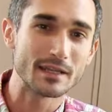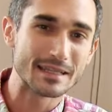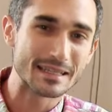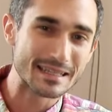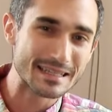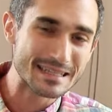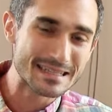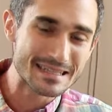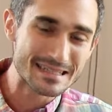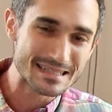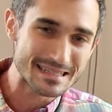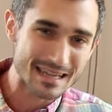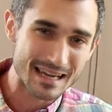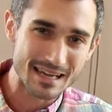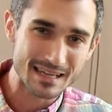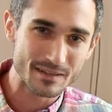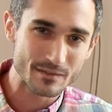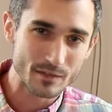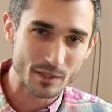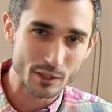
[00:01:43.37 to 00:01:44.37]
that
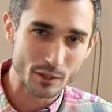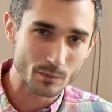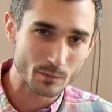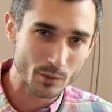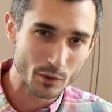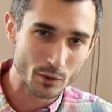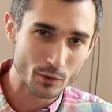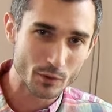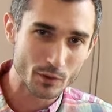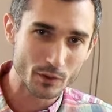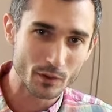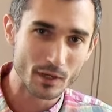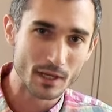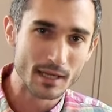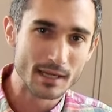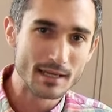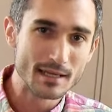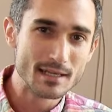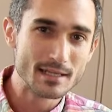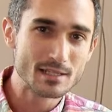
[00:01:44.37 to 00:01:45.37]
inside of the computer,
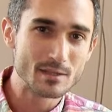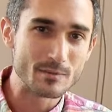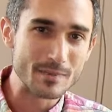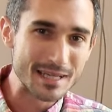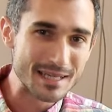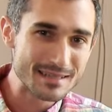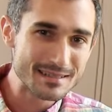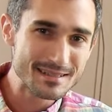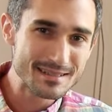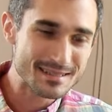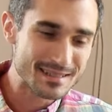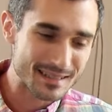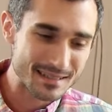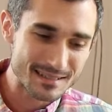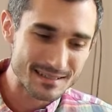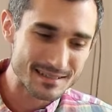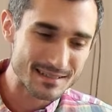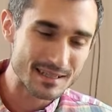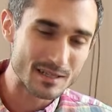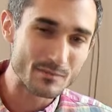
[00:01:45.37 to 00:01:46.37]
some
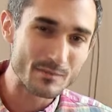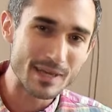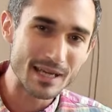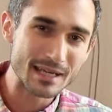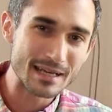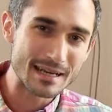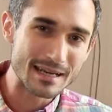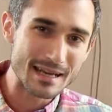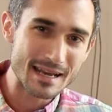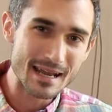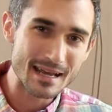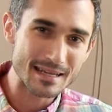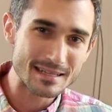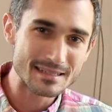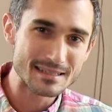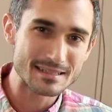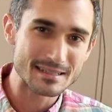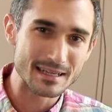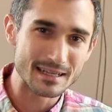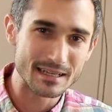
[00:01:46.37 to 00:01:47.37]
insects had made a
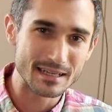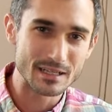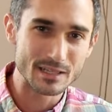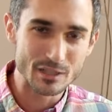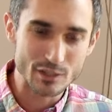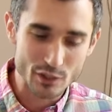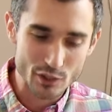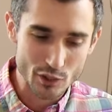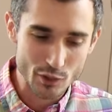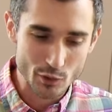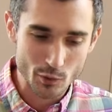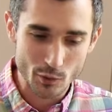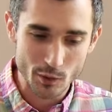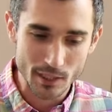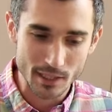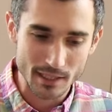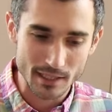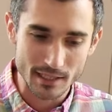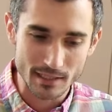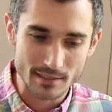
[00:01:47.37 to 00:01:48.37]
nest and had
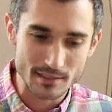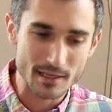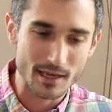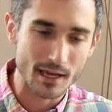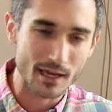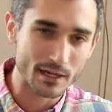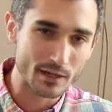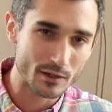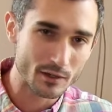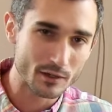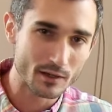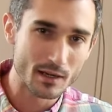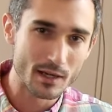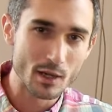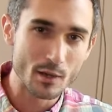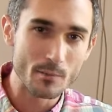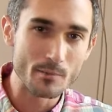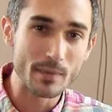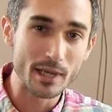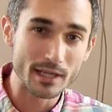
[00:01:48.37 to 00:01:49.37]
destroyed the entire
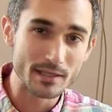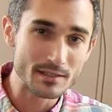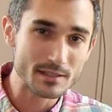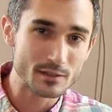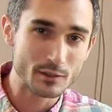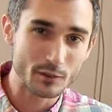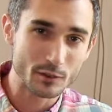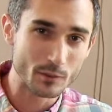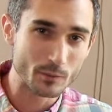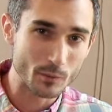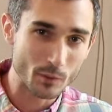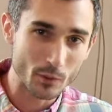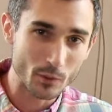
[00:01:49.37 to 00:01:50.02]
main circuit